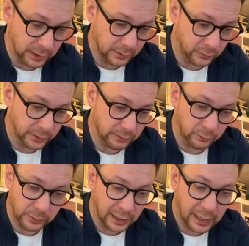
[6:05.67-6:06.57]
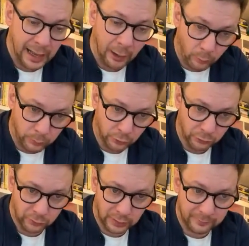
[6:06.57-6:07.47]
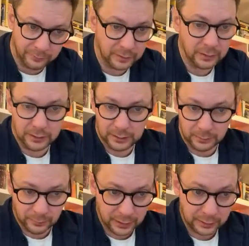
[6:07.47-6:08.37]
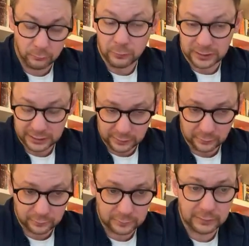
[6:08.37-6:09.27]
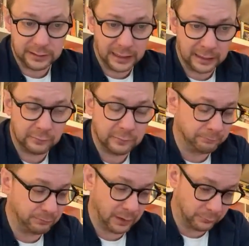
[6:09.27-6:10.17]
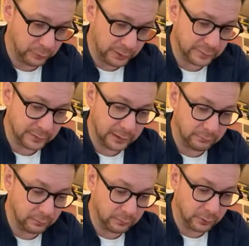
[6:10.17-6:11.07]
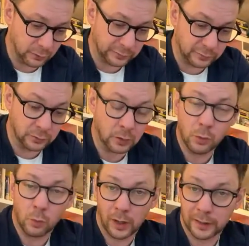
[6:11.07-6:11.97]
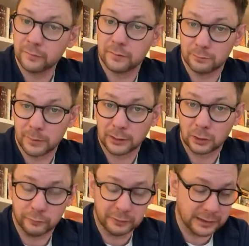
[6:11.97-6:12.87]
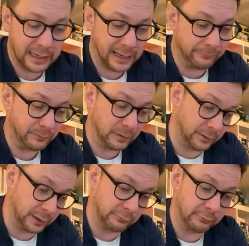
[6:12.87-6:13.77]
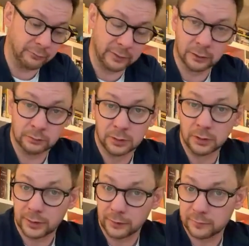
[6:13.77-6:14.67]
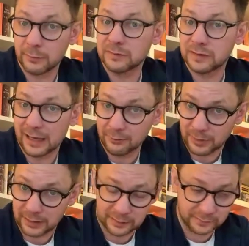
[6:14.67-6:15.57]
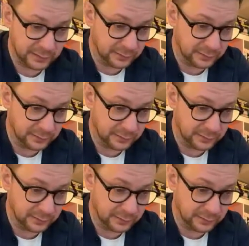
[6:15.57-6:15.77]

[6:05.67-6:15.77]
We can't help but do that. In my ridiculous, silly case, I'm raising the question, why is this man covered in ham? And then I'll reveal that there's empty ham packets in.